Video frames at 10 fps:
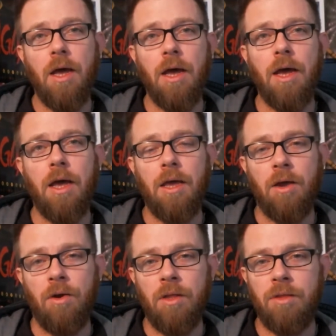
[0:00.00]

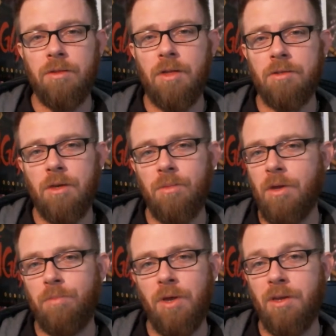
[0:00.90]
I think that's going to be
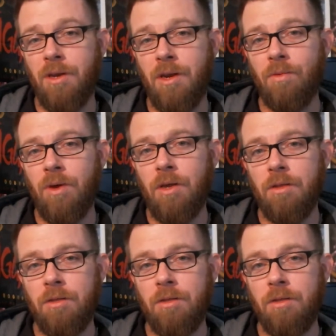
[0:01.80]
opinion anyway.